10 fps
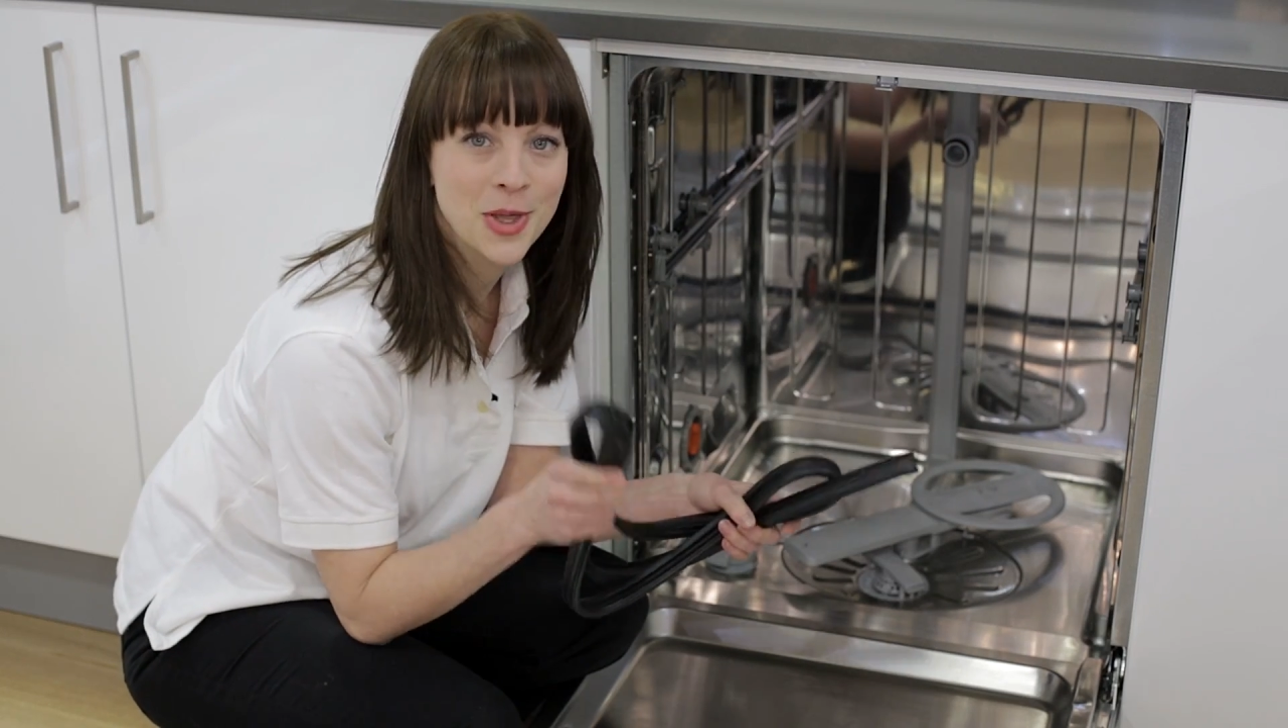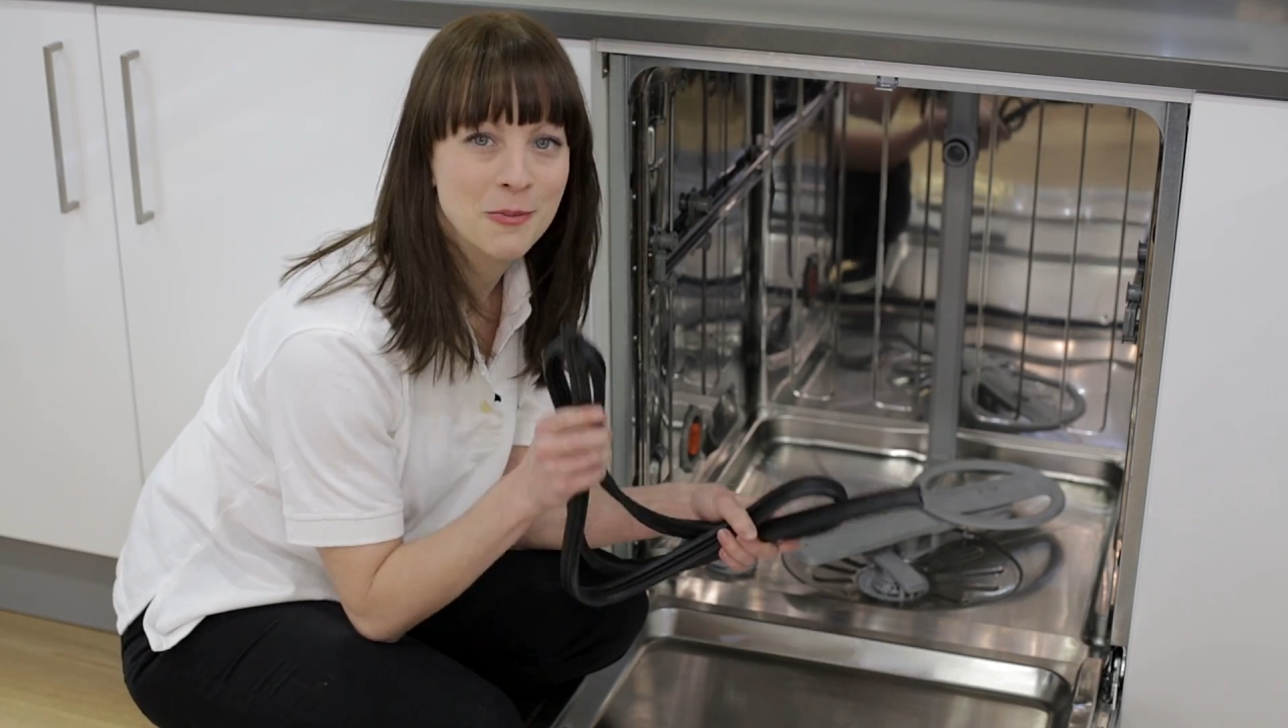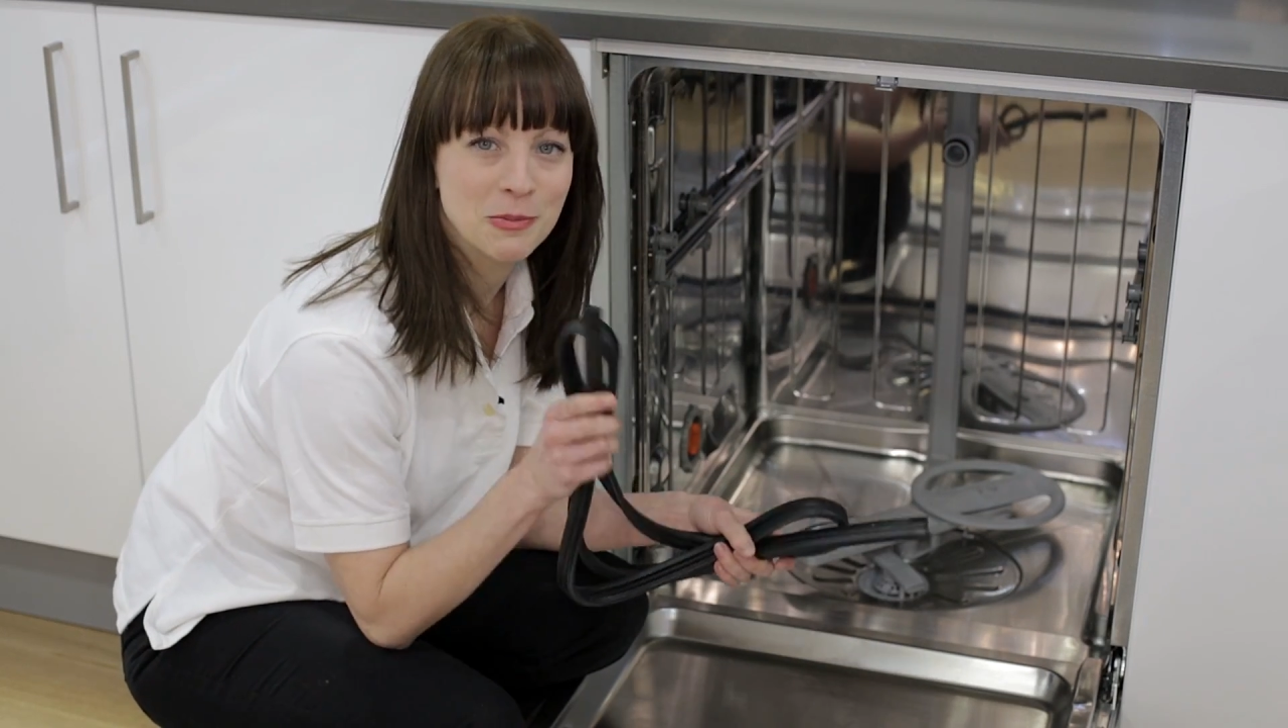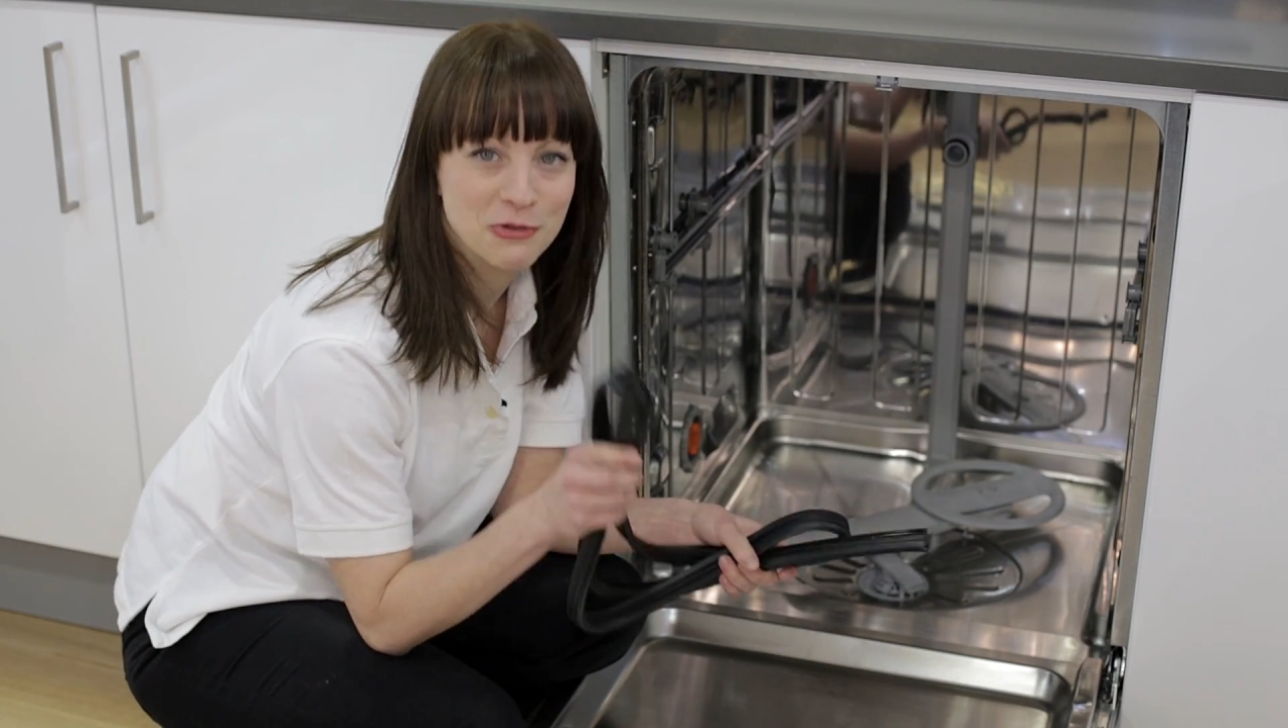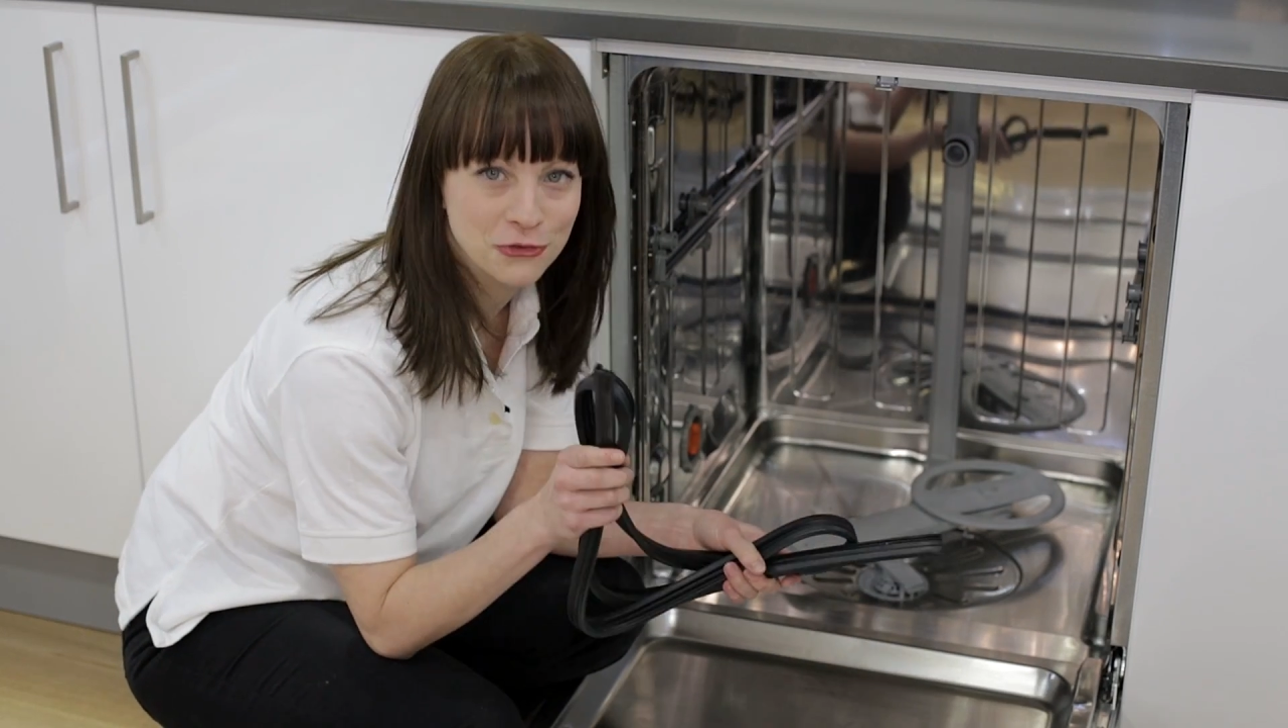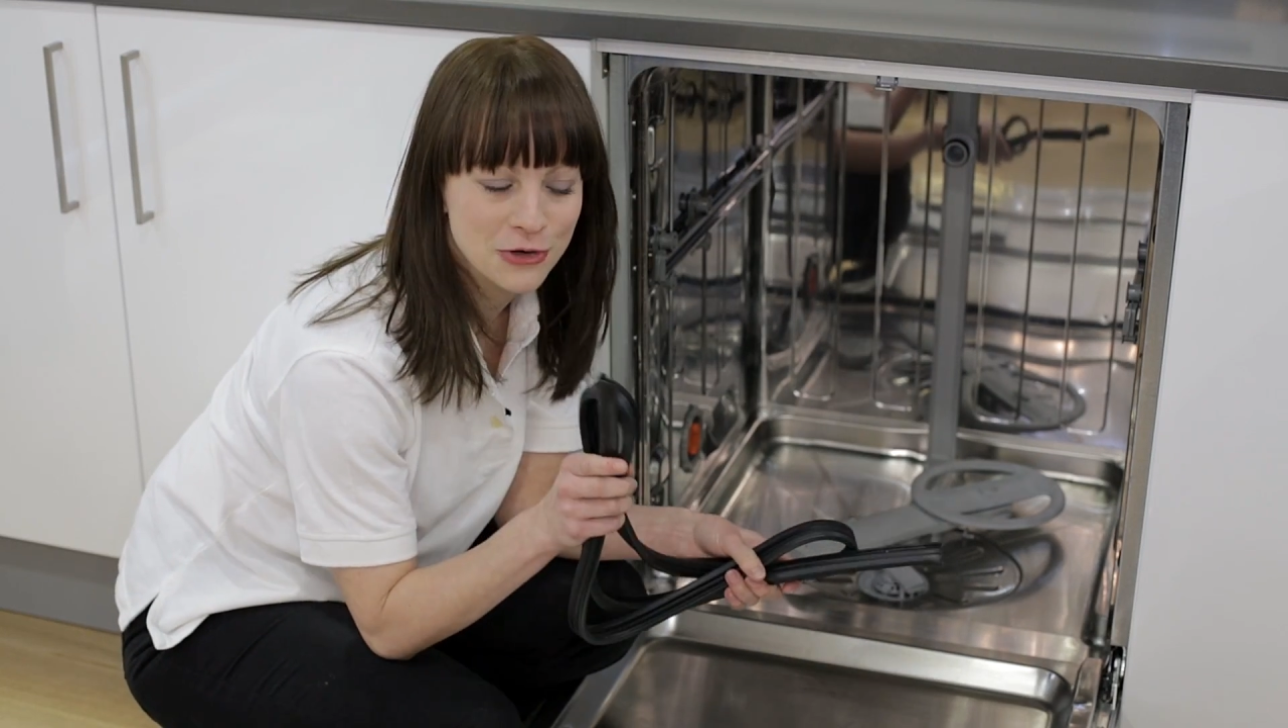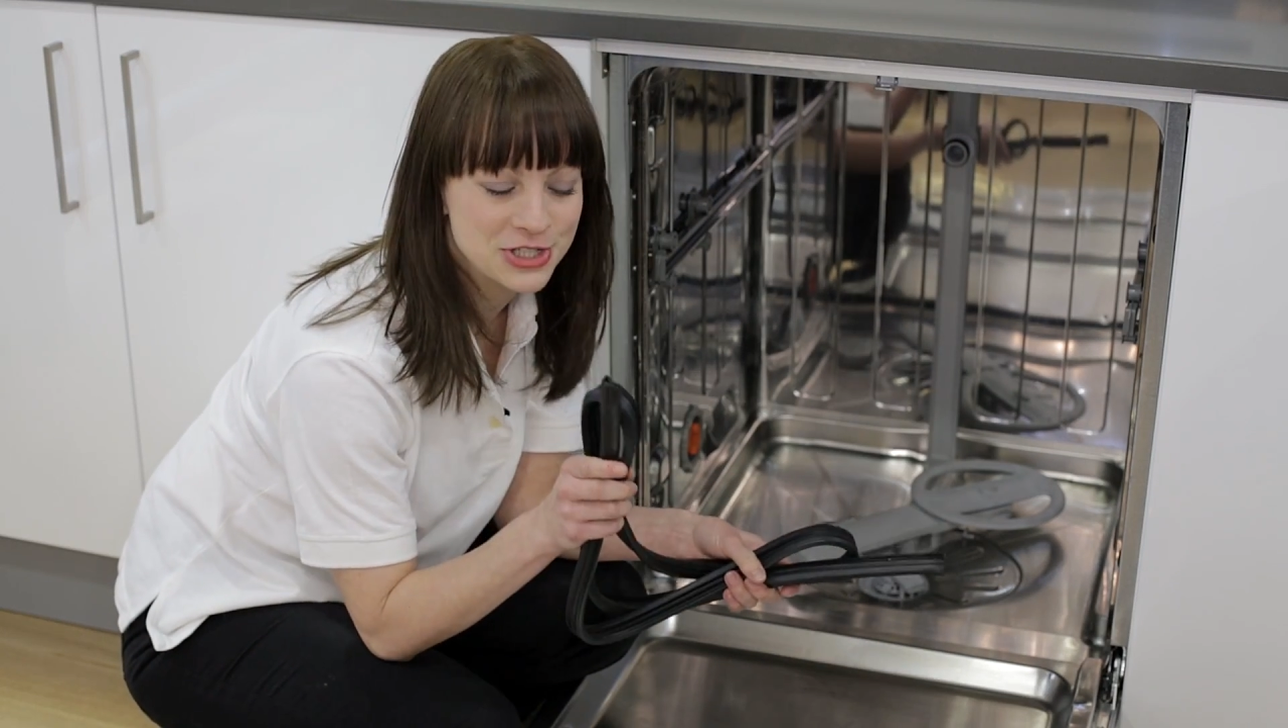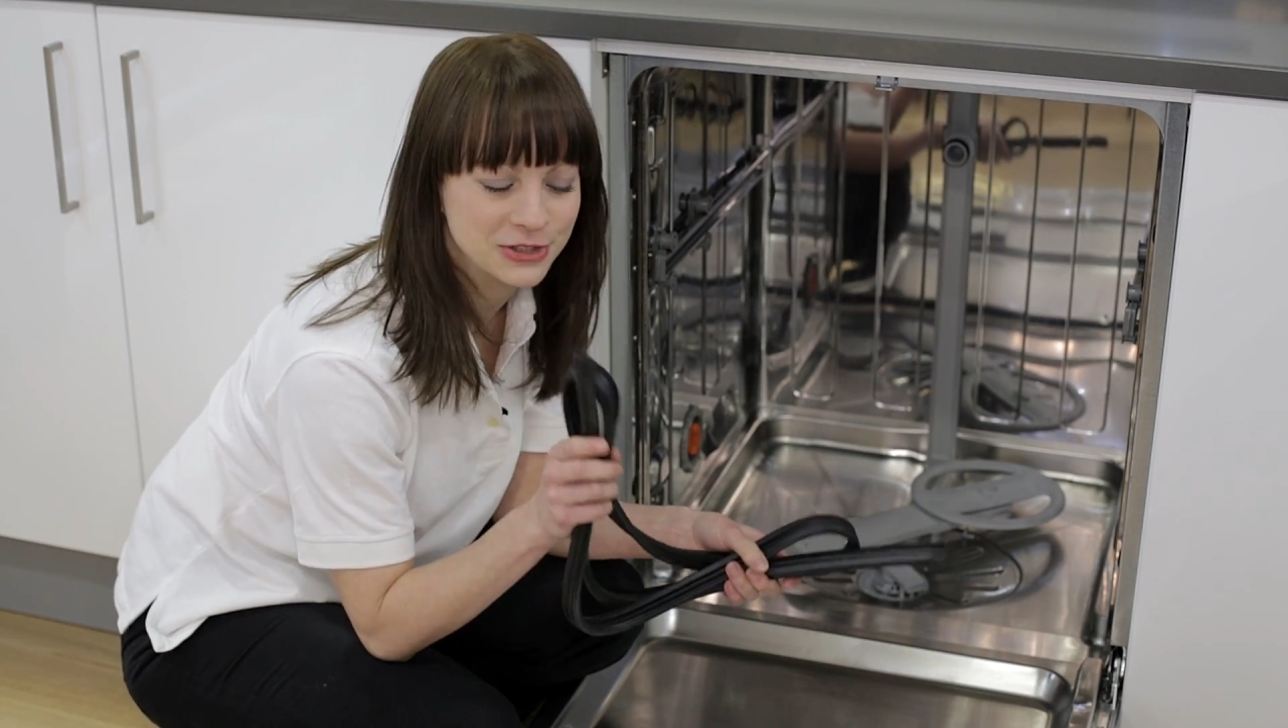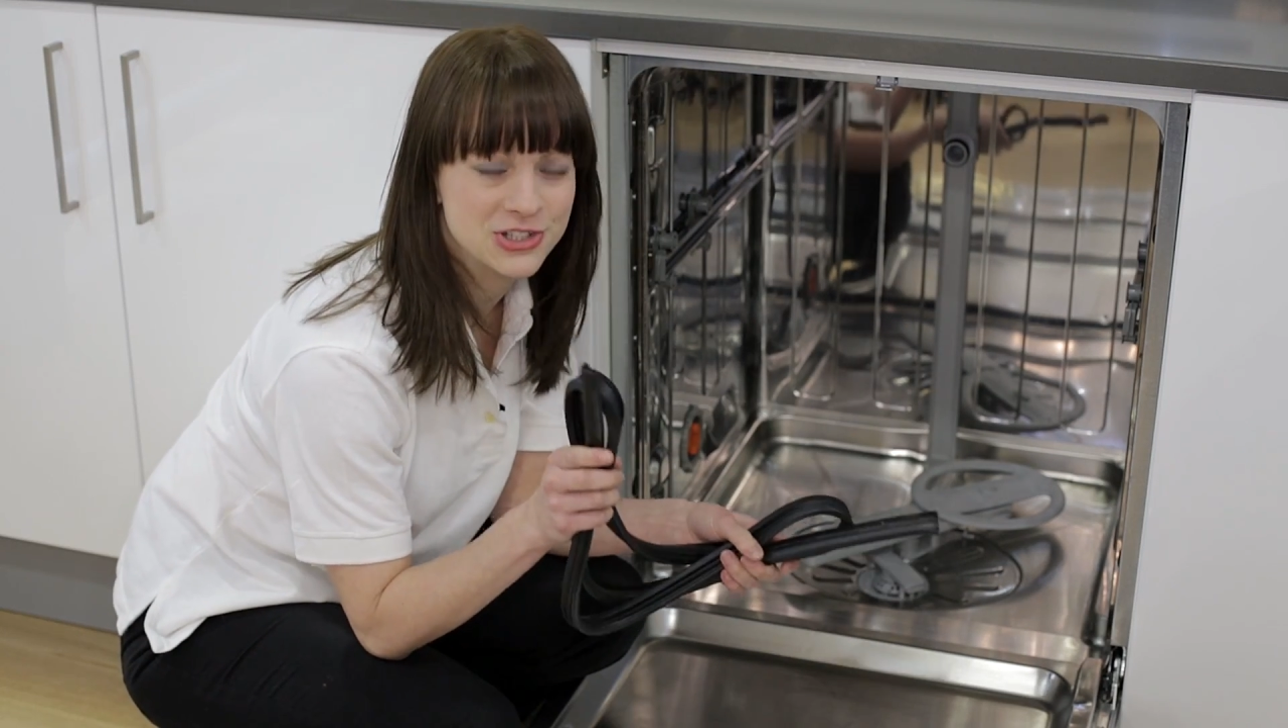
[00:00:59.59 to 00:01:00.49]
But before I do,